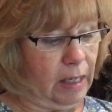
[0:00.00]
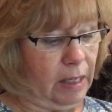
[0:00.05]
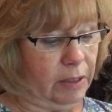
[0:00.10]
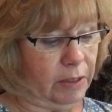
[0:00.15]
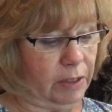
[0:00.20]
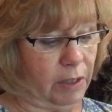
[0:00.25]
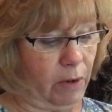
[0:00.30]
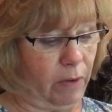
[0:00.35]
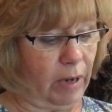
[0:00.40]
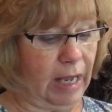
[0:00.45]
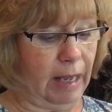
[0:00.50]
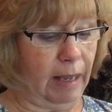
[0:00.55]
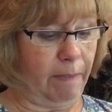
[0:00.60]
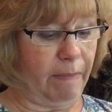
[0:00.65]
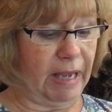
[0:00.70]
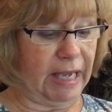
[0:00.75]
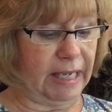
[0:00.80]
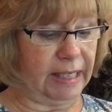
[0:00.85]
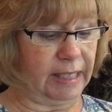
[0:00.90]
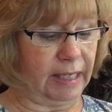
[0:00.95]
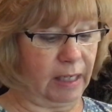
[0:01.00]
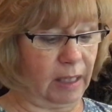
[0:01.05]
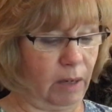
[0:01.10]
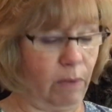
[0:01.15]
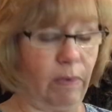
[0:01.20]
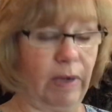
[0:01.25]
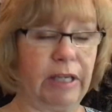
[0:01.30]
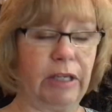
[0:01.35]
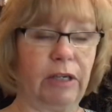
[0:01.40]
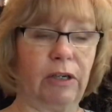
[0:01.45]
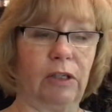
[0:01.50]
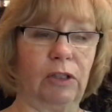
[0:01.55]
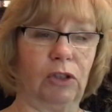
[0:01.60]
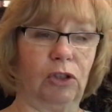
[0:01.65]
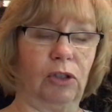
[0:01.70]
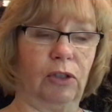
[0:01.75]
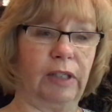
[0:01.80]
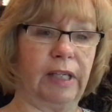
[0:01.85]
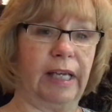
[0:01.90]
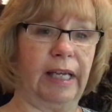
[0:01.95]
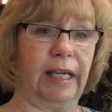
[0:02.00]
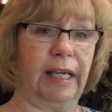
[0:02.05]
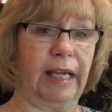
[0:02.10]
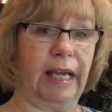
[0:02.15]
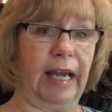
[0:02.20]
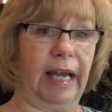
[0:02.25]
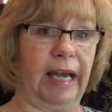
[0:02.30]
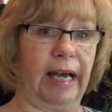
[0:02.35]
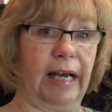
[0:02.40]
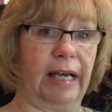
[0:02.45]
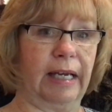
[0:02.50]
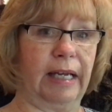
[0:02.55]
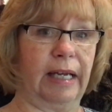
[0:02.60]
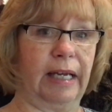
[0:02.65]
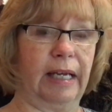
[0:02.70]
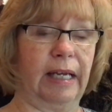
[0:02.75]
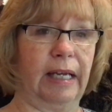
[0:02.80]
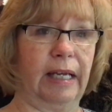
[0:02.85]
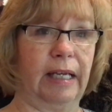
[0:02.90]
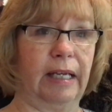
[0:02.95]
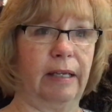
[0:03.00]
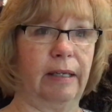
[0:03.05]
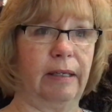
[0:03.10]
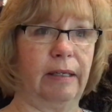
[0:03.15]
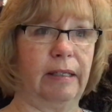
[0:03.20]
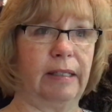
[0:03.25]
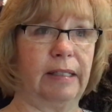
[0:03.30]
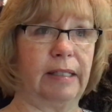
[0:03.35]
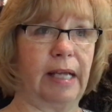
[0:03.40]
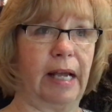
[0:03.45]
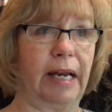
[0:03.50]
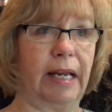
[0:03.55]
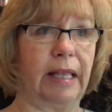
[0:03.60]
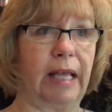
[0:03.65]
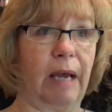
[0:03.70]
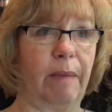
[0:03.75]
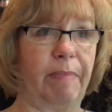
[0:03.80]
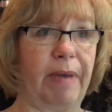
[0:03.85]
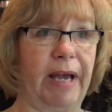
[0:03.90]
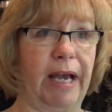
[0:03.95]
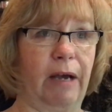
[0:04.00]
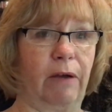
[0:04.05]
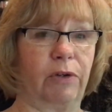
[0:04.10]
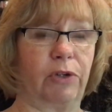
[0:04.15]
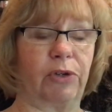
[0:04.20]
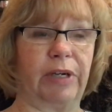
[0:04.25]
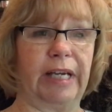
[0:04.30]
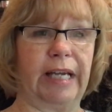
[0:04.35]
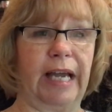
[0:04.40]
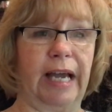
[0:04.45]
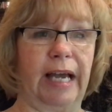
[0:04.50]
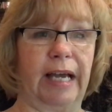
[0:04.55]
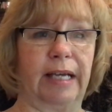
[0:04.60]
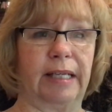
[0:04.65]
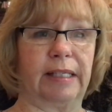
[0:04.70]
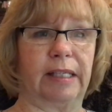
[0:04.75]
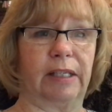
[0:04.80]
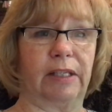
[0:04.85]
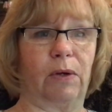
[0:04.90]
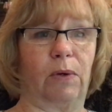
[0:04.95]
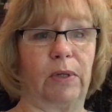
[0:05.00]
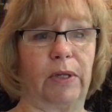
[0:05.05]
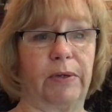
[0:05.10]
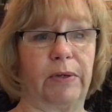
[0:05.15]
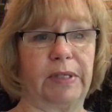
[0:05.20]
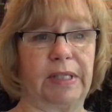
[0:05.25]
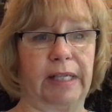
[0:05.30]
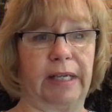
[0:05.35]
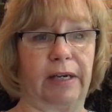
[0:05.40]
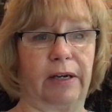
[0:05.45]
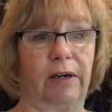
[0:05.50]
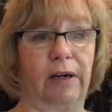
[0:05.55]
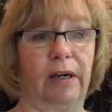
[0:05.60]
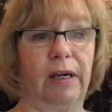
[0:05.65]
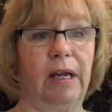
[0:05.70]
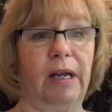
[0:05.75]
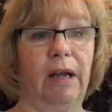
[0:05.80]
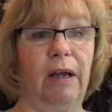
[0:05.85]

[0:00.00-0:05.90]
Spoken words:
So basically, when you're looking at setting that boundary as a solo sitter